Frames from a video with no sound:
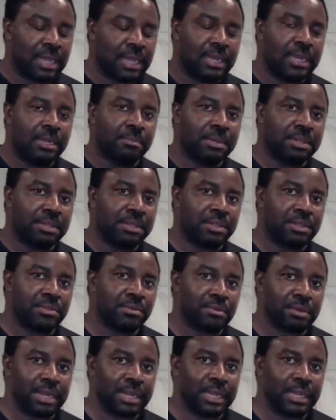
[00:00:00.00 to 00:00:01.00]
And then number
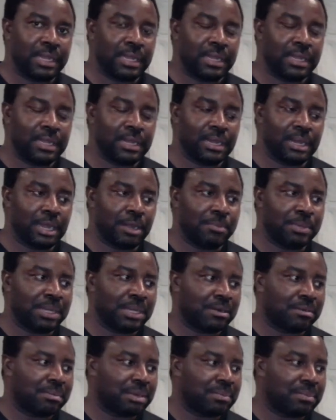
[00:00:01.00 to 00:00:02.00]
3, I
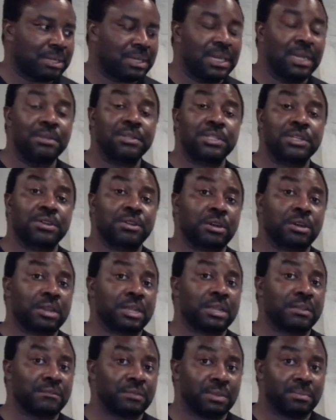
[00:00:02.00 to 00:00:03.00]
can remember now, is
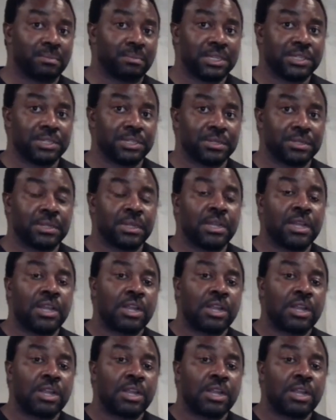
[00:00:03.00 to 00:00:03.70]
chronic inflammation,